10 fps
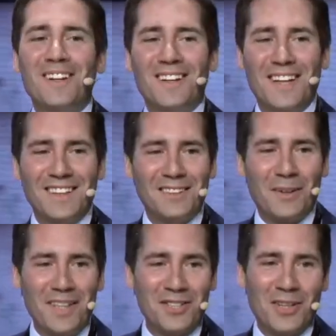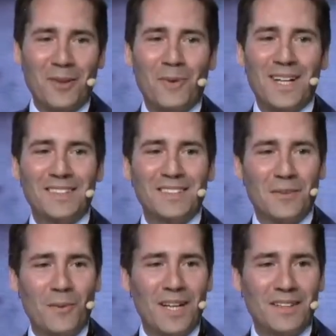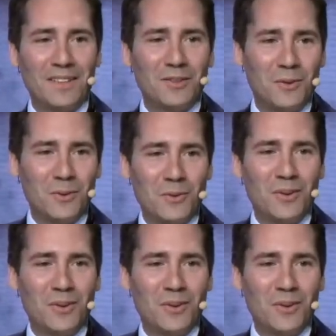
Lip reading: like the traditional ones relating to